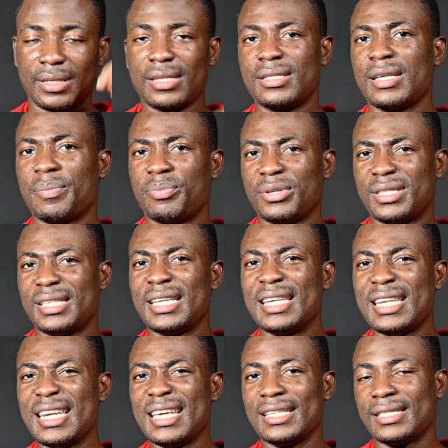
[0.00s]
This is a pretty
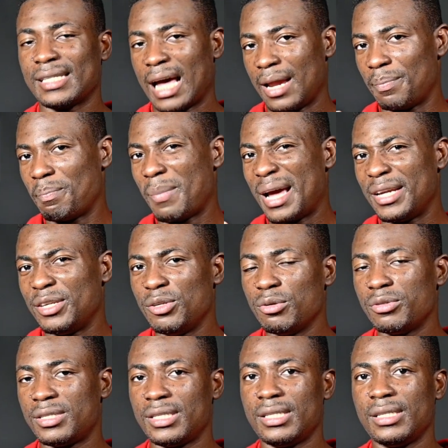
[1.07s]
neat and
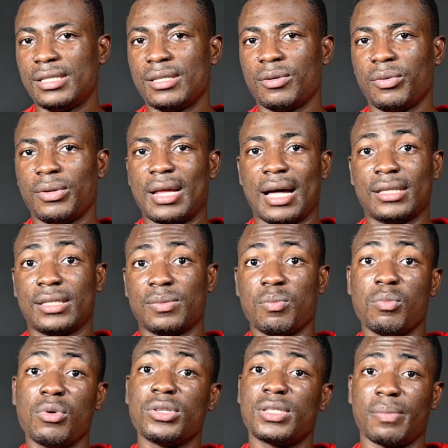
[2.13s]
minute detail that
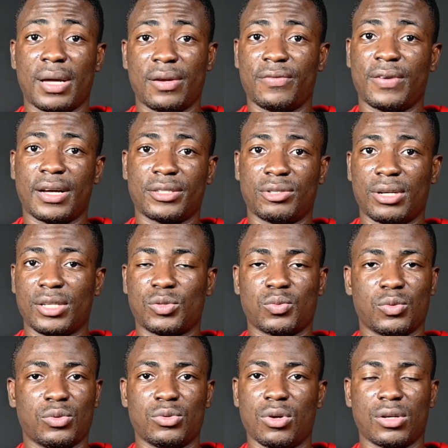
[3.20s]
most manufacturers
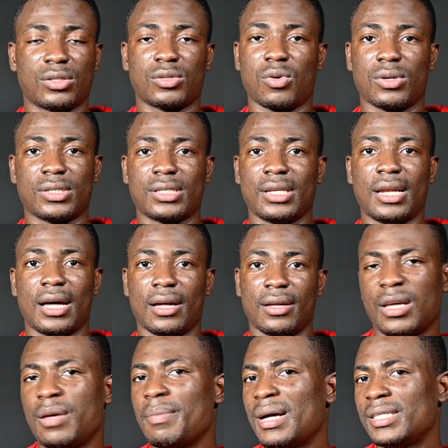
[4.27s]
will not consider.
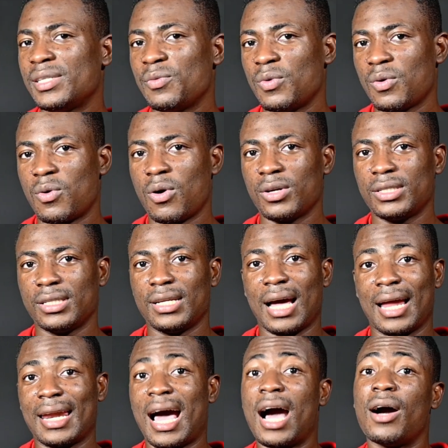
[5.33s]
Imagine recording
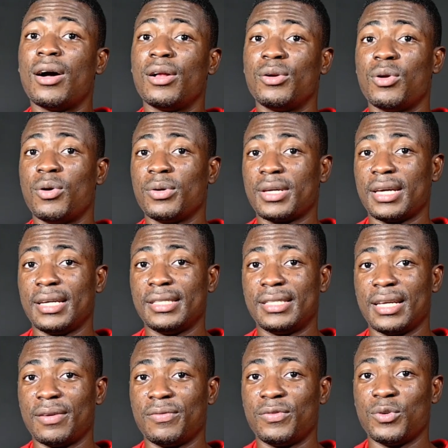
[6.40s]
an hour-long
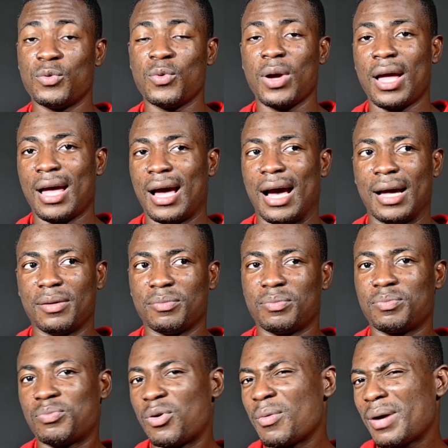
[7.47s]
interview and
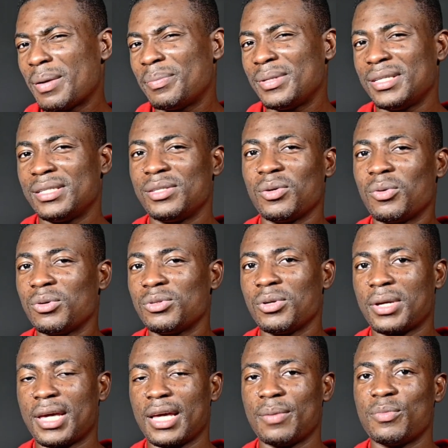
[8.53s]
probably the audio
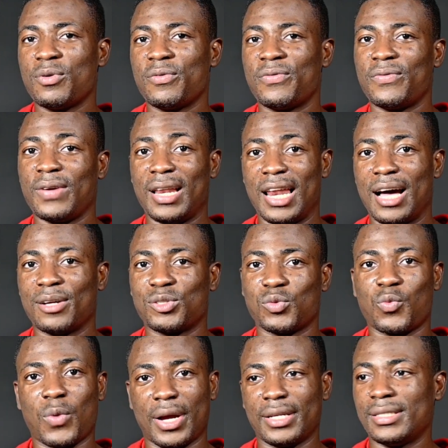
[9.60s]
cable fell out
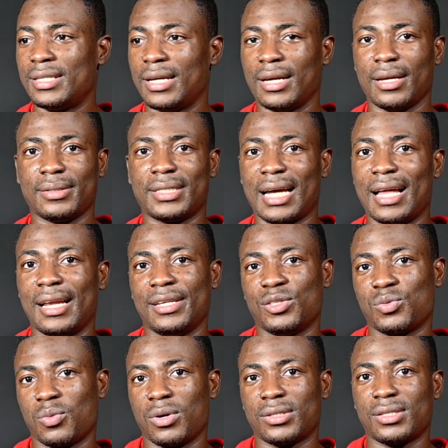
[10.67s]
when the
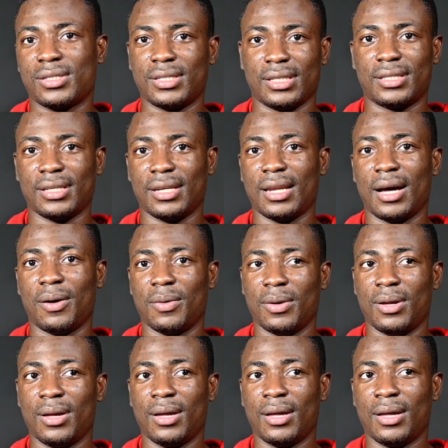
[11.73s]
talent was sitting down.
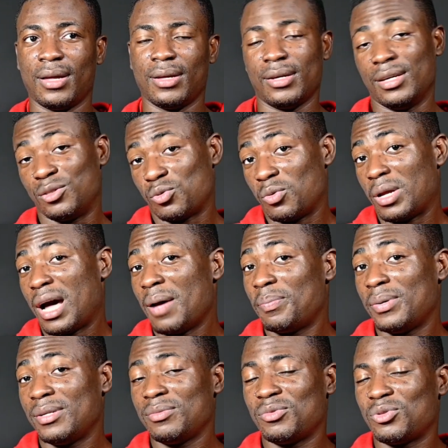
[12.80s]
It could
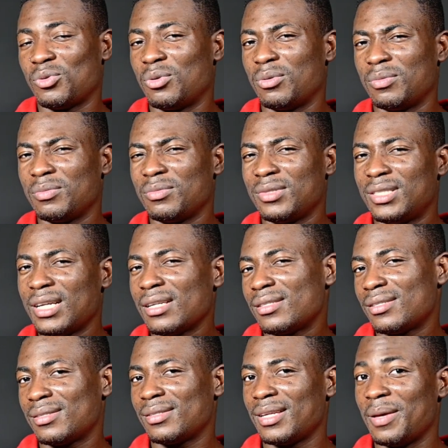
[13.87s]
happen, so
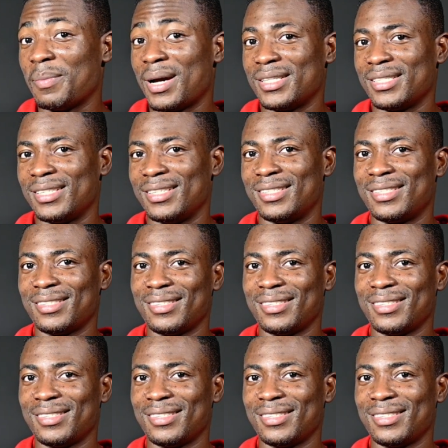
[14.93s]
just imagine it.